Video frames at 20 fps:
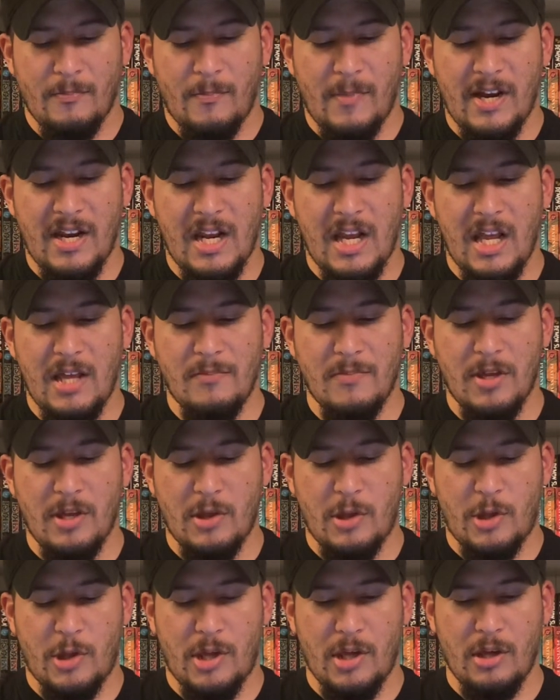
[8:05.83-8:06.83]
My name
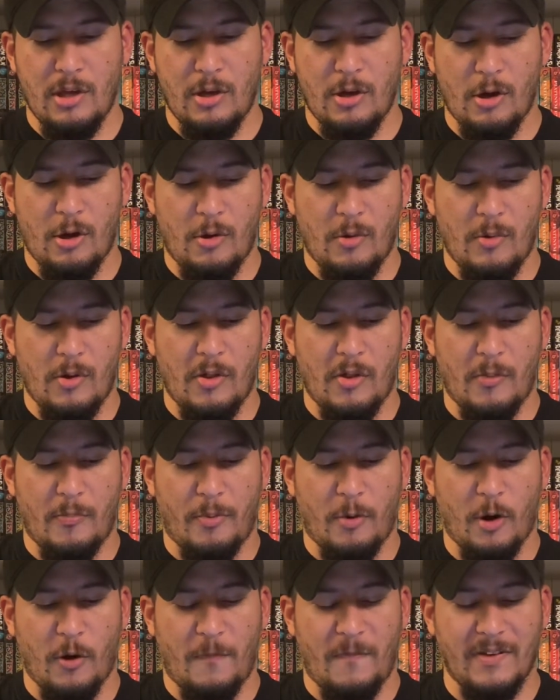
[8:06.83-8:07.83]
is Shingo, the
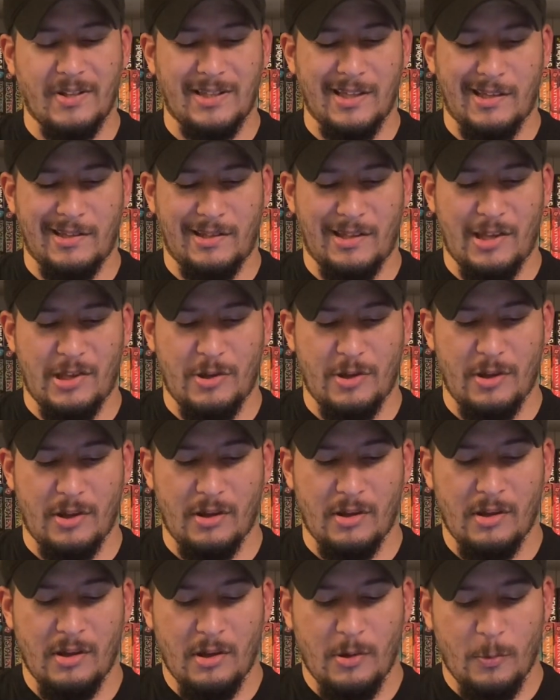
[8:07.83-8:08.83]
perfect addition.